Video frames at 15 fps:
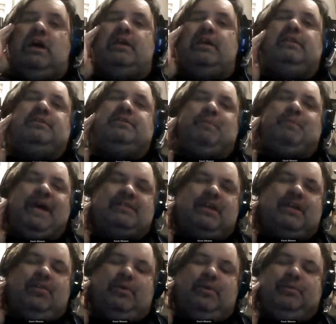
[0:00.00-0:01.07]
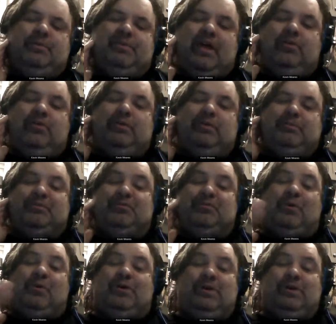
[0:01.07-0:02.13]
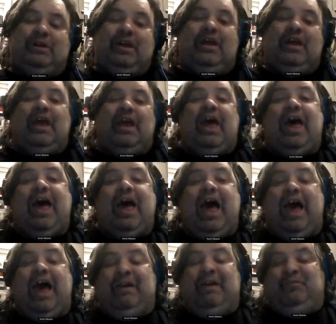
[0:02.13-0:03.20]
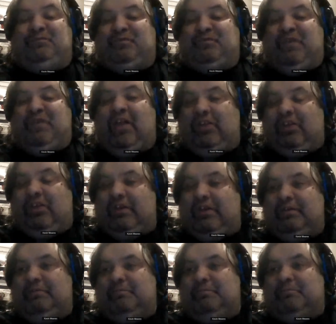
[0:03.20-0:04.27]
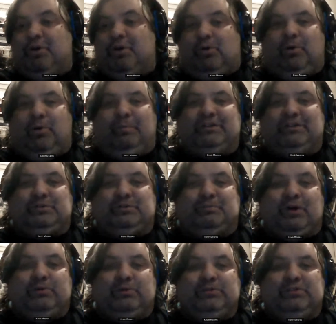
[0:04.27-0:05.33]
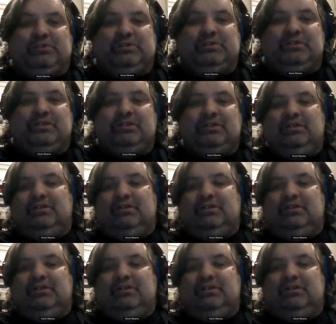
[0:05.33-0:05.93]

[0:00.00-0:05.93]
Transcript: Not this past Halloween, but the Halloween before, I fell and broke a whole bunch of bones.